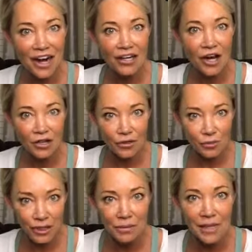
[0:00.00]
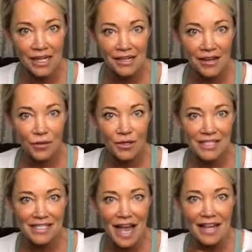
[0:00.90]
Are you with me?
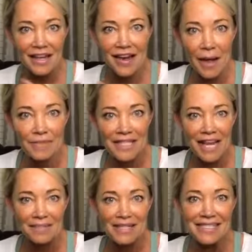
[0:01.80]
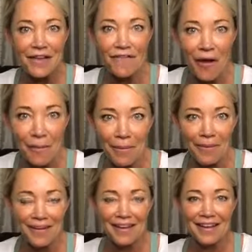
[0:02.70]
I'm setting myself up.
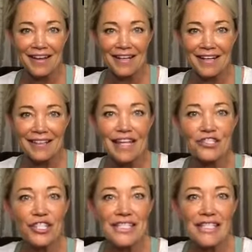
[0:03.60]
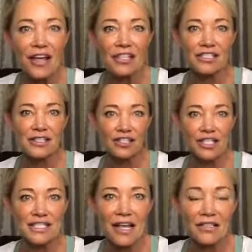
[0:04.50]
Then she sells
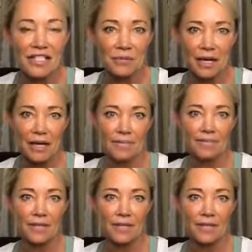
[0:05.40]
to me.